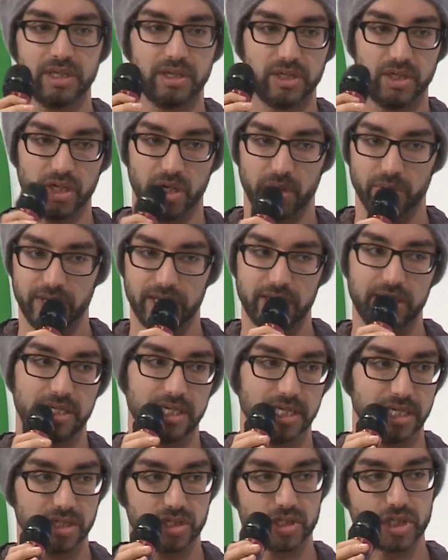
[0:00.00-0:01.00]
you know,
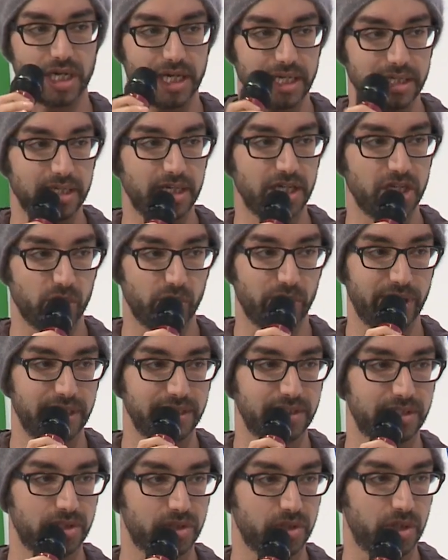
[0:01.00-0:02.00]
India, China,
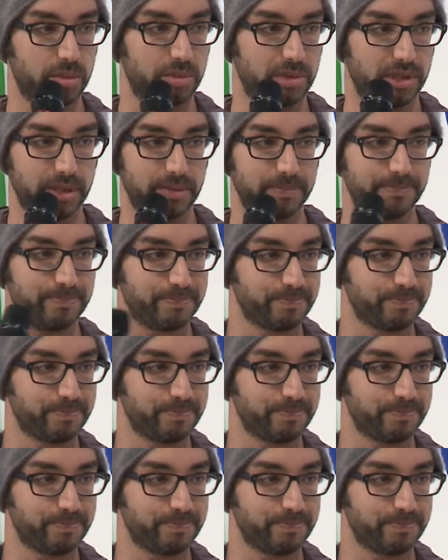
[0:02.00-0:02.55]
US, Germany.